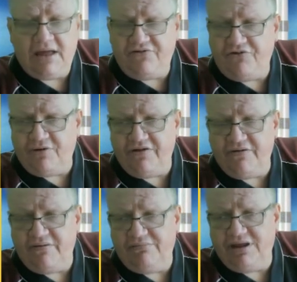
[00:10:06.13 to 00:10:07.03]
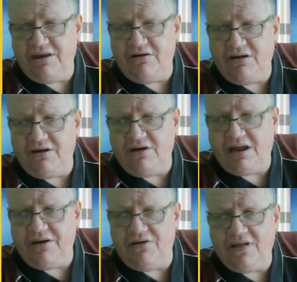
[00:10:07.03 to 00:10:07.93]
yeah, just wanted, you know,
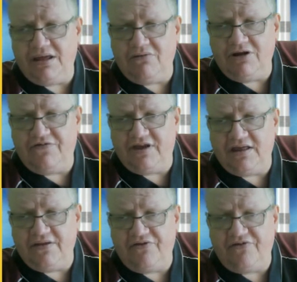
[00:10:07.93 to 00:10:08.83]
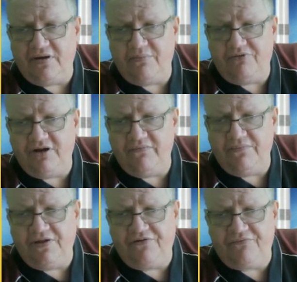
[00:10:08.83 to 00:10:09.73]
I know that you wanted to get this
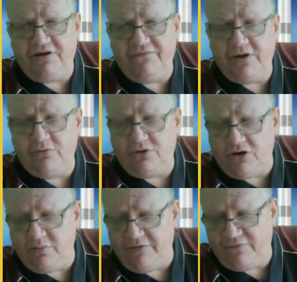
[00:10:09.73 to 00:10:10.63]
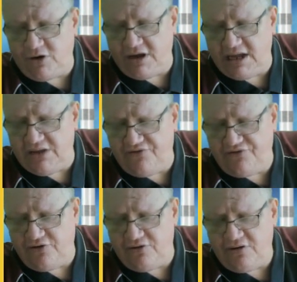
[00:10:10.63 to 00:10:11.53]
this review done, and we've done it.
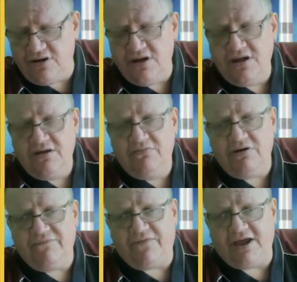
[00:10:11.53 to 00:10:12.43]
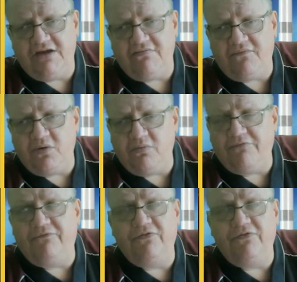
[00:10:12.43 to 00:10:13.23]
So thank you everyone